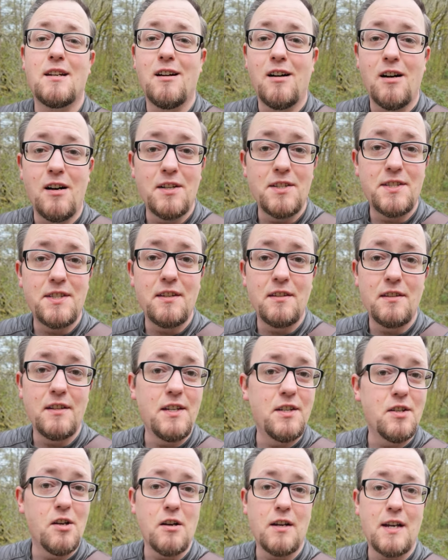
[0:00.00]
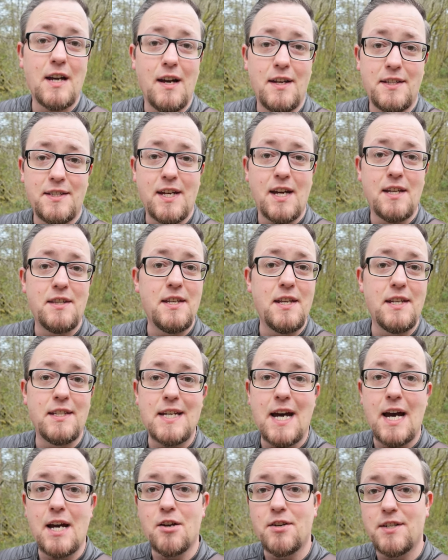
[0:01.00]
constantly dark outside the
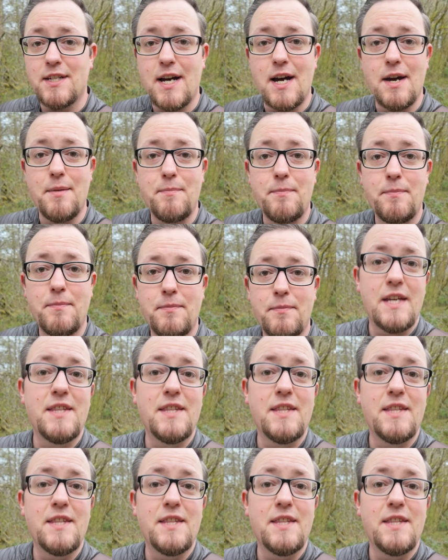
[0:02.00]
entire time.